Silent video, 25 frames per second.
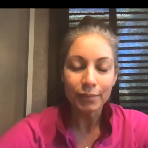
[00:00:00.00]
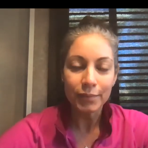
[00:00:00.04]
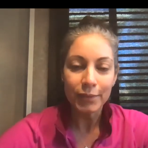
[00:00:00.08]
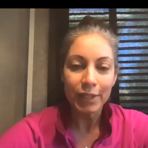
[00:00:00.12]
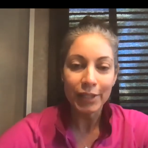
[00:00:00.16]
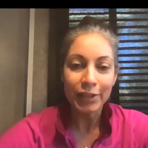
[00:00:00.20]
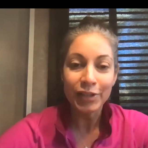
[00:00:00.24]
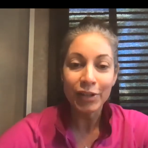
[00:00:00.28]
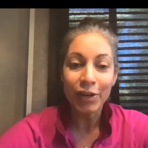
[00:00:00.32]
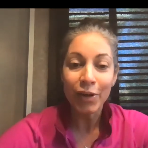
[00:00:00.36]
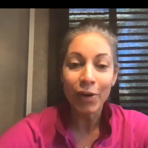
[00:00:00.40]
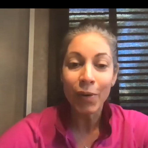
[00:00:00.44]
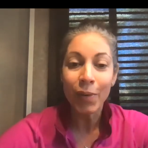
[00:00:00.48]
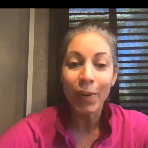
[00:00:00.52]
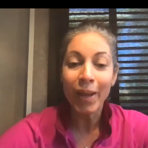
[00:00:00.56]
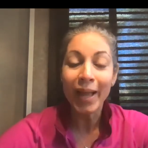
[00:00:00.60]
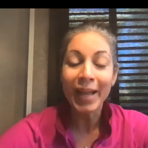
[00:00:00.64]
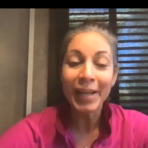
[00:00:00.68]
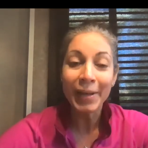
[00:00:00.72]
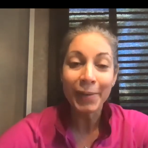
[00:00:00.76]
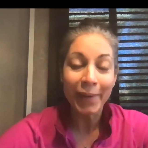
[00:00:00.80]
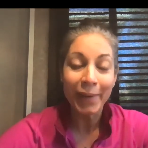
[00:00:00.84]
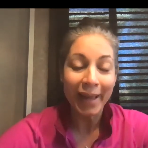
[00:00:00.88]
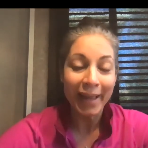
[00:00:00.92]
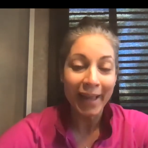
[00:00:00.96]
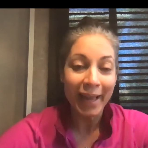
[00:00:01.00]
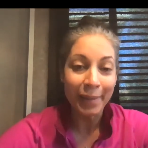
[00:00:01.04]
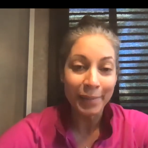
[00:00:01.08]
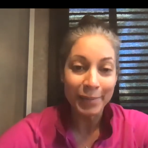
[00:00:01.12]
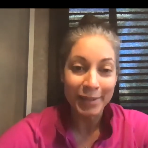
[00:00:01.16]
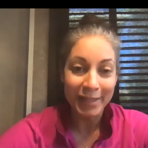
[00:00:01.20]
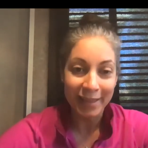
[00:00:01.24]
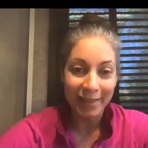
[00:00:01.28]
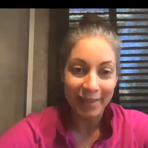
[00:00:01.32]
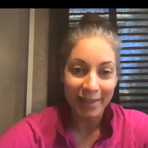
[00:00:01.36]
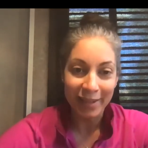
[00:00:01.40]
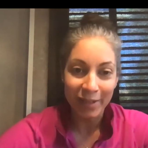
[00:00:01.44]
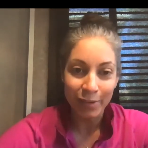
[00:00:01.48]
So anyway, I'm
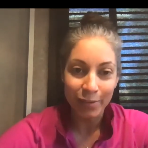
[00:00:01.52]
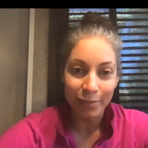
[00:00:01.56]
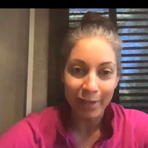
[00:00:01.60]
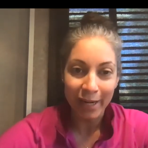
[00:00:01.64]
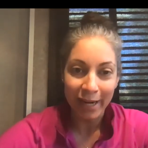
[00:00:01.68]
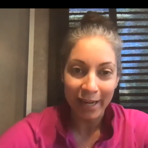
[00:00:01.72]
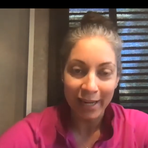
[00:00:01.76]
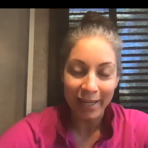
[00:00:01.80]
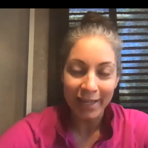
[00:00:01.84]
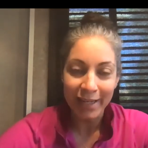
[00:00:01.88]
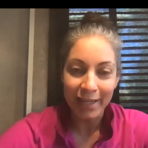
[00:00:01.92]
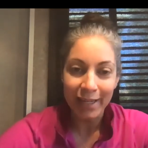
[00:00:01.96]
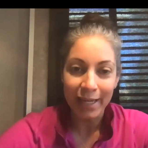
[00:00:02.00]
Cynthia Ray.